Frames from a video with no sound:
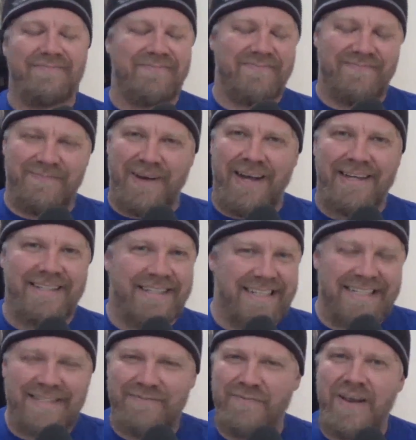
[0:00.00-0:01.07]
but
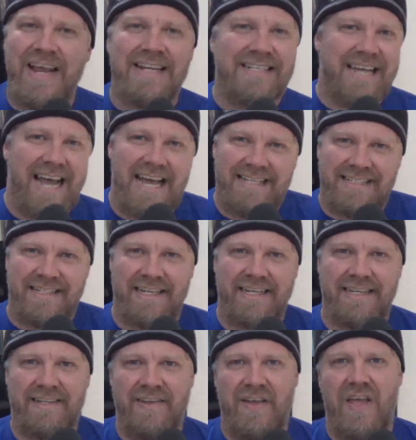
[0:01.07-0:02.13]
it's
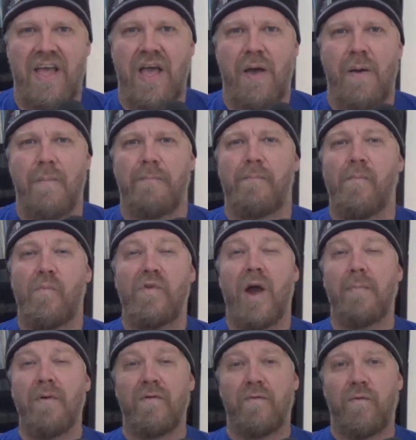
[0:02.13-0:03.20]
fantastic.
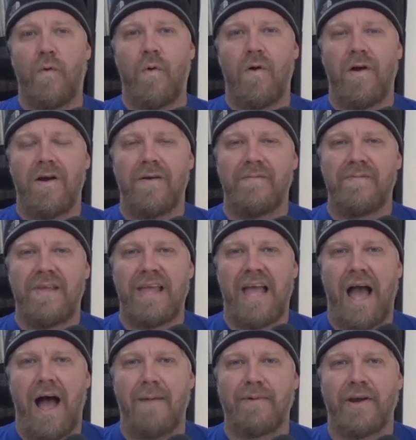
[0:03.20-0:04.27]
Number 4,
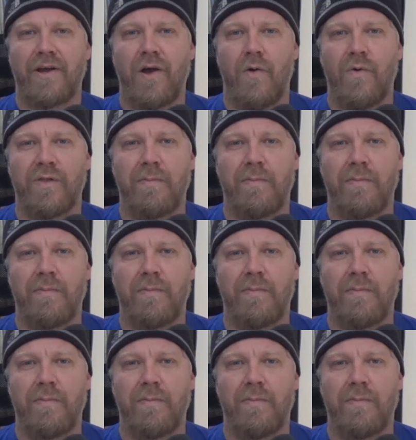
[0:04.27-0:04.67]
I'm going to go with